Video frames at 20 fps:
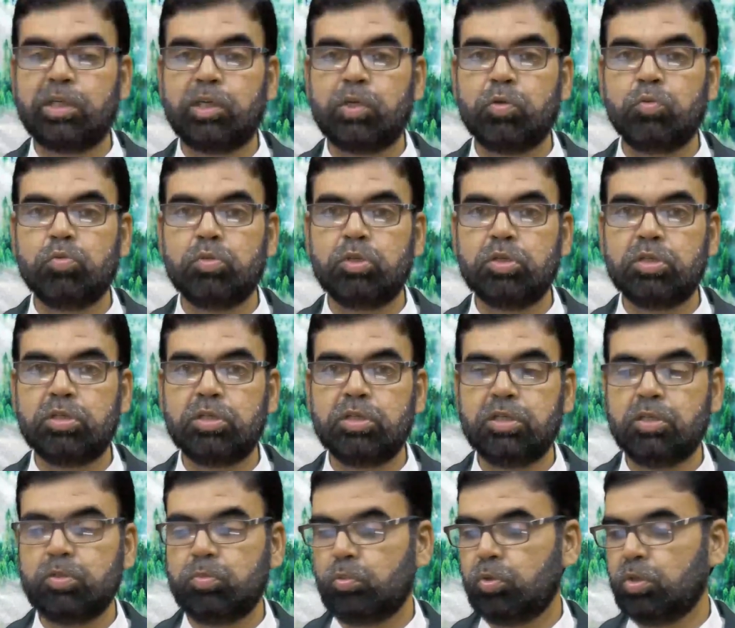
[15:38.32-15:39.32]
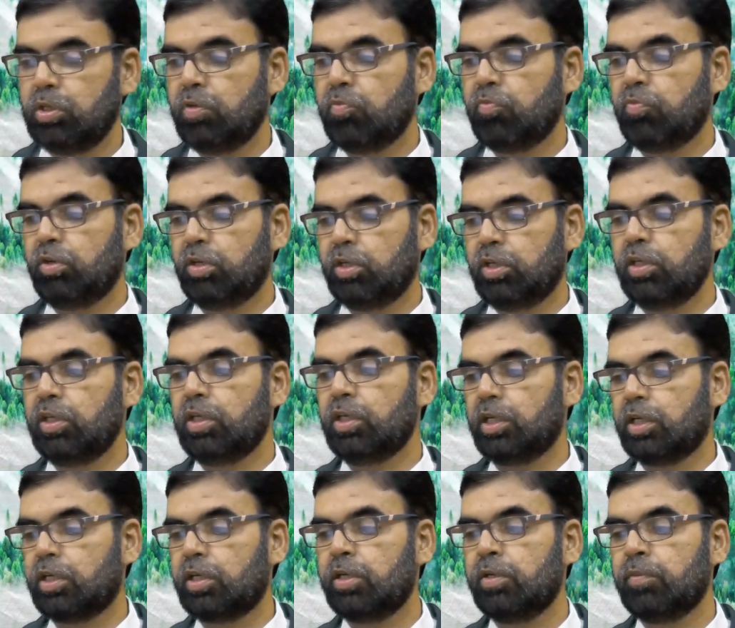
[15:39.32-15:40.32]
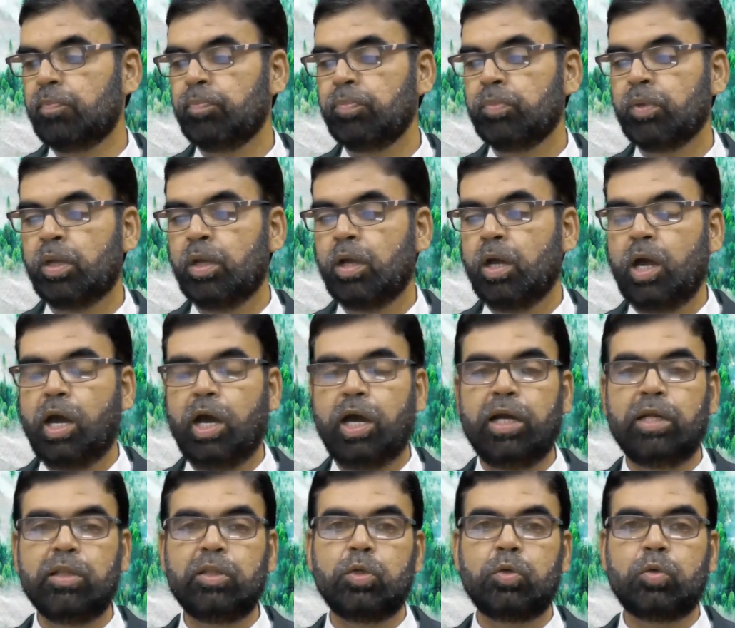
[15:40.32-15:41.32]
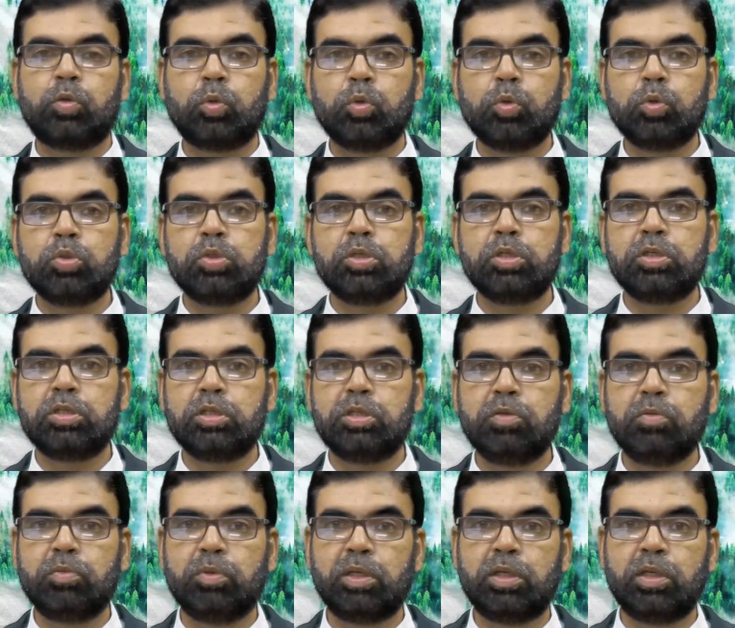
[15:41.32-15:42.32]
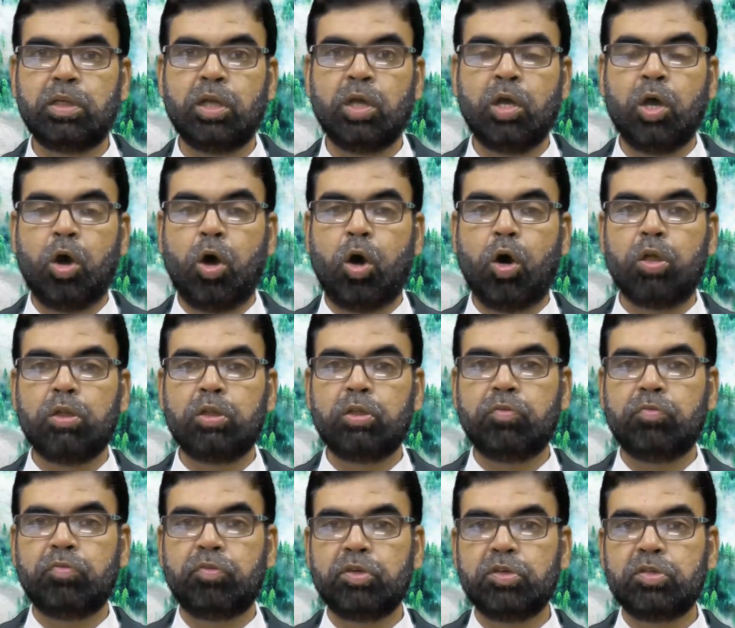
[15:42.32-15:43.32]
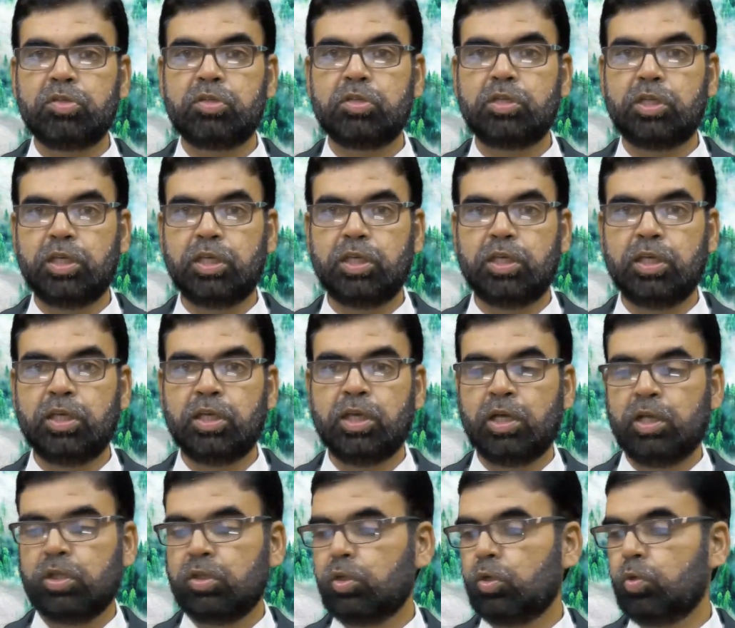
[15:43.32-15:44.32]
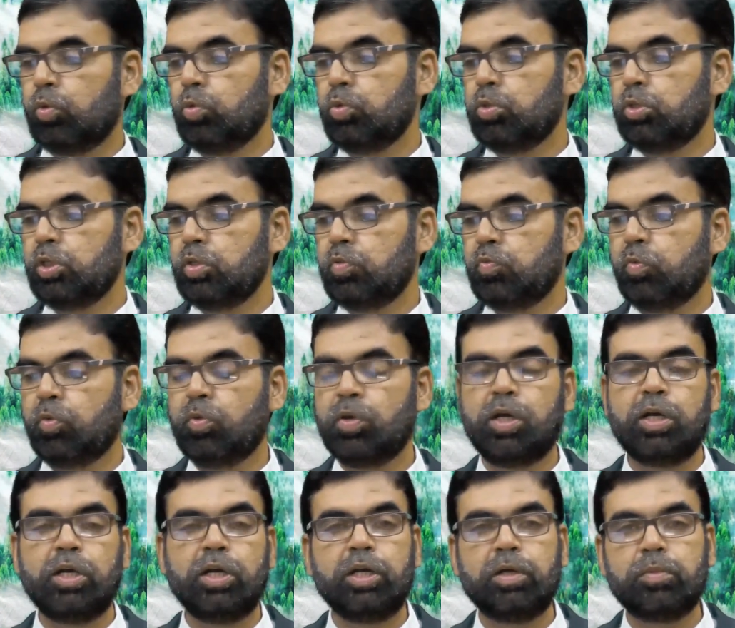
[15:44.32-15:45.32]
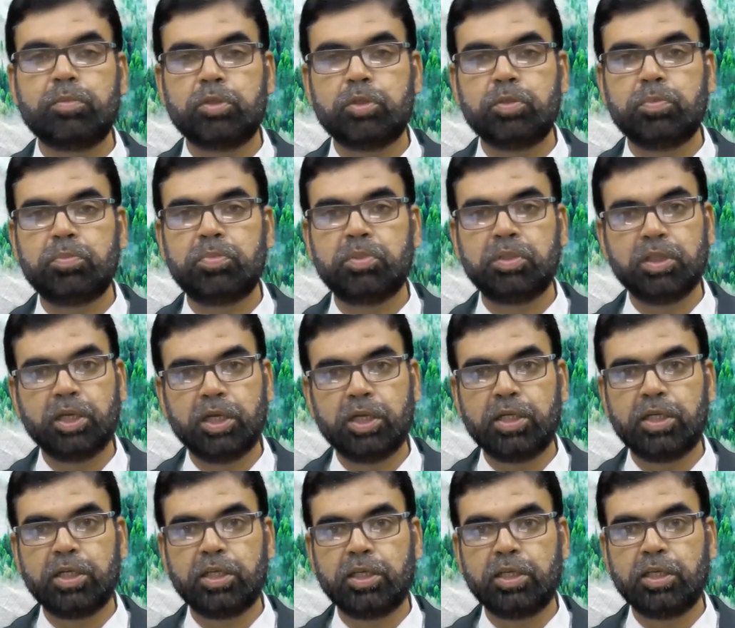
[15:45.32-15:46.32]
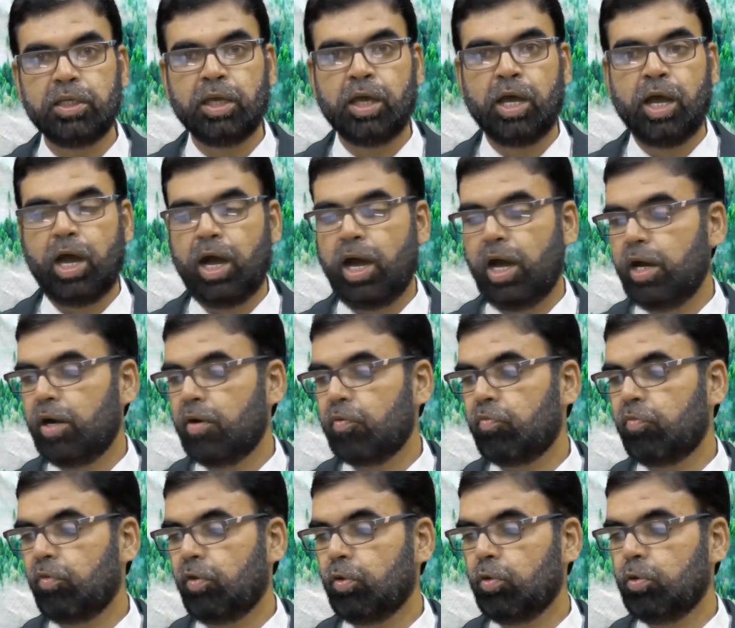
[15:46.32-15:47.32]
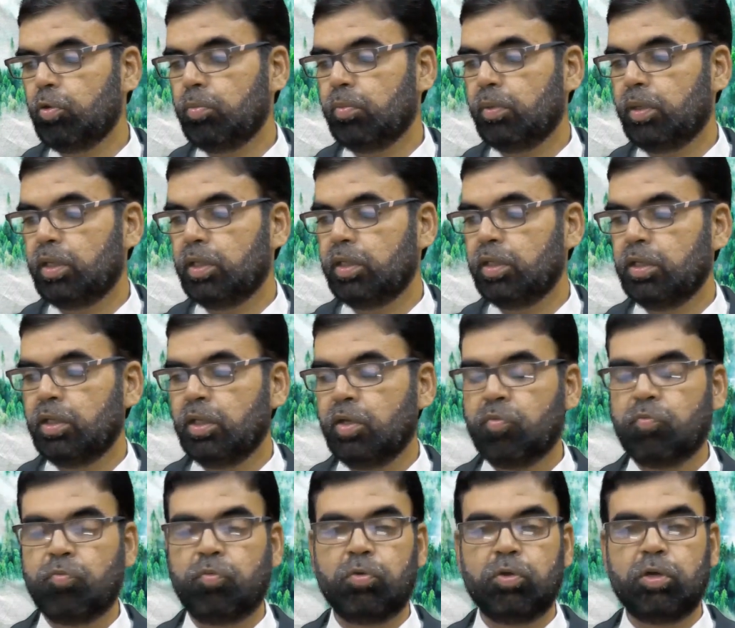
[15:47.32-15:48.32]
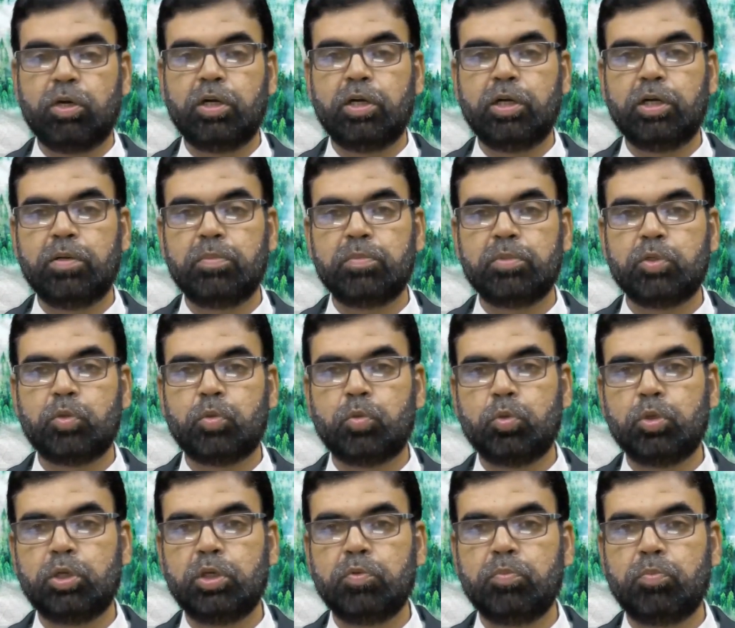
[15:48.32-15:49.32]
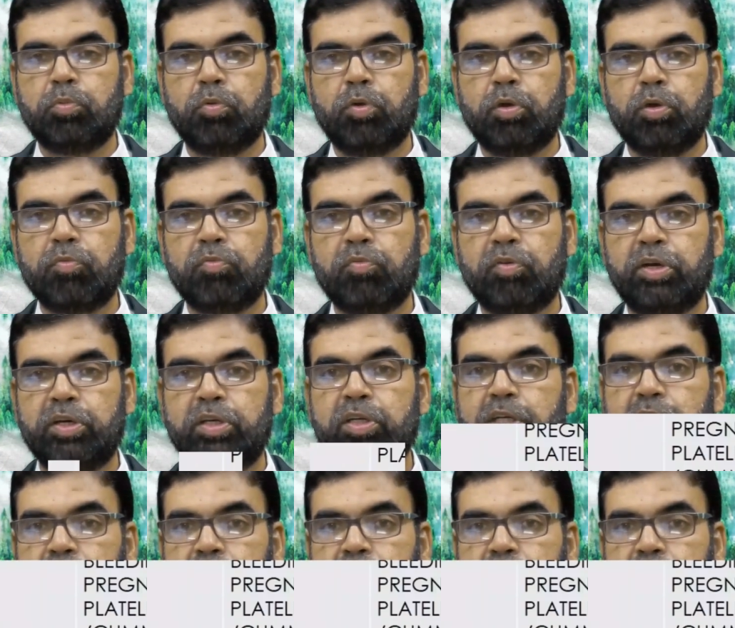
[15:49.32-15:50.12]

the QTC is more than 48. And the dose is given on the first day. The dose is 400 mg BID and followed by 400 mg OD for 5